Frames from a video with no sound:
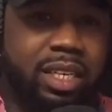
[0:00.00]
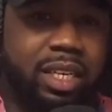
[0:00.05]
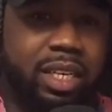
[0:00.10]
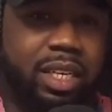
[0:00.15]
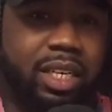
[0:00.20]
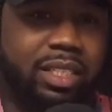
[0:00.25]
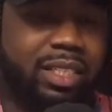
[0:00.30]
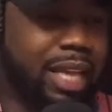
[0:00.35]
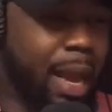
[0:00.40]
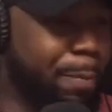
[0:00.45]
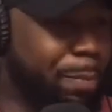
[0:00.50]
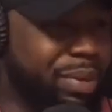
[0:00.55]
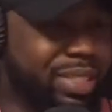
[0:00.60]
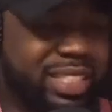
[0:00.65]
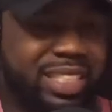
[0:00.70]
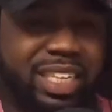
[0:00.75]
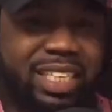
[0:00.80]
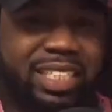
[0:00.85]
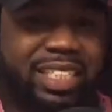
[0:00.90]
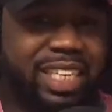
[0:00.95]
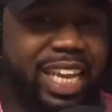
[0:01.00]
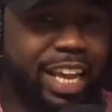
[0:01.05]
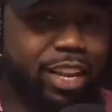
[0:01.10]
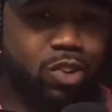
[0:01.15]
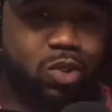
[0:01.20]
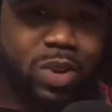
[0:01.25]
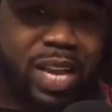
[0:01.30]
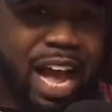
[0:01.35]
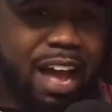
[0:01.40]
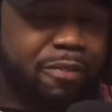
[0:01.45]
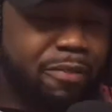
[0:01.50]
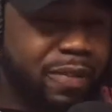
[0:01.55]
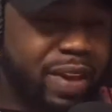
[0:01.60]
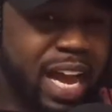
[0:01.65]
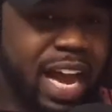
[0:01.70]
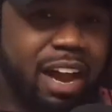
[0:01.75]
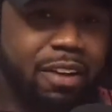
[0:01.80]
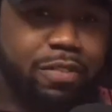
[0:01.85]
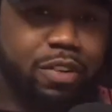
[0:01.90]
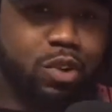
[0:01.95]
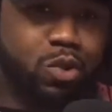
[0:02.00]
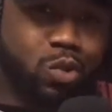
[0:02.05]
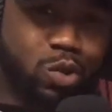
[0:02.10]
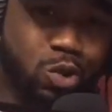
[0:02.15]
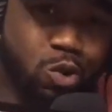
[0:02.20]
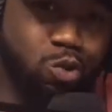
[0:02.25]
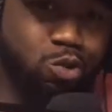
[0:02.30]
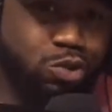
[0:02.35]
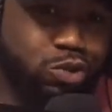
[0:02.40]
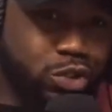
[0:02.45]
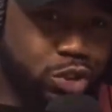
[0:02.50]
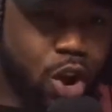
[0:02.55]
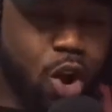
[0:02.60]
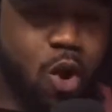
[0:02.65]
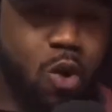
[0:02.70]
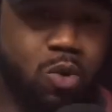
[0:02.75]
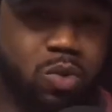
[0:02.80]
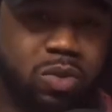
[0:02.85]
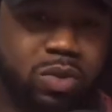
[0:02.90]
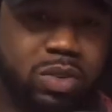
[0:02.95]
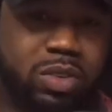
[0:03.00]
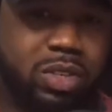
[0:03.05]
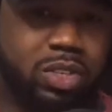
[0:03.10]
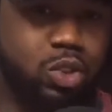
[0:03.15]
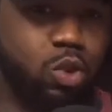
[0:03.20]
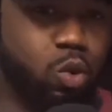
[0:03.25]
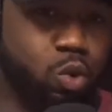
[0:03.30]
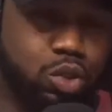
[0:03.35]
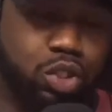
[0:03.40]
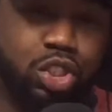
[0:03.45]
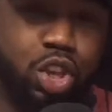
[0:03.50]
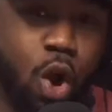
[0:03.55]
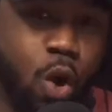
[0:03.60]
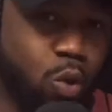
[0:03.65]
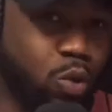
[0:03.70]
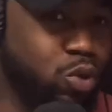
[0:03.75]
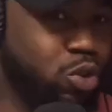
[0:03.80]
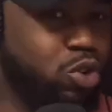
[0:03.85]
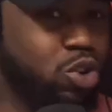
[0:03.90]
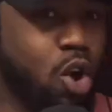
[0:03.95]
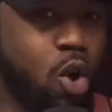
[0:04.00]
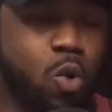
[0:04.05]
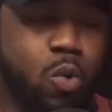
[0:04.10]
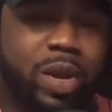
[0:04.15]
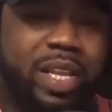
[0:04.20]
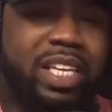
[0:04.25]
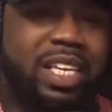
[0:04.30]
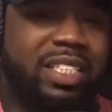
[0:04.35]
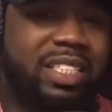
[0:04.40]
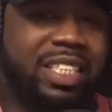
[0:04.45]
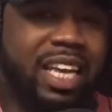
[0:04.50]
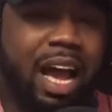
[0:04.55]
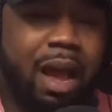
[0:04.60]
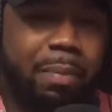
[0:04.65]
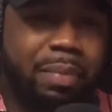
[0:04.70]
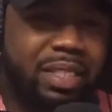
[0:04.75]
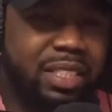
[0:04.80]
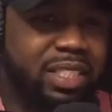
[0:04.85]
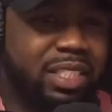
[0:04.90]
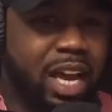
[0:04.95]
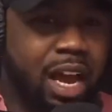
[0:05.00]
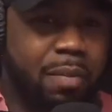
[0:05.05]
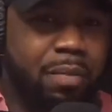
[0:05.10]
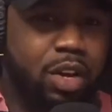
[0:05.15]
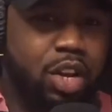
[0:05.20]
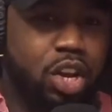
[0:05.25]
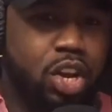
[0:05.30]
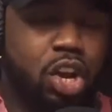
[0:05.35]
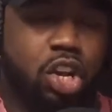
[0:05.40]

Stop pretending like you got forever. You don't know when your time is up.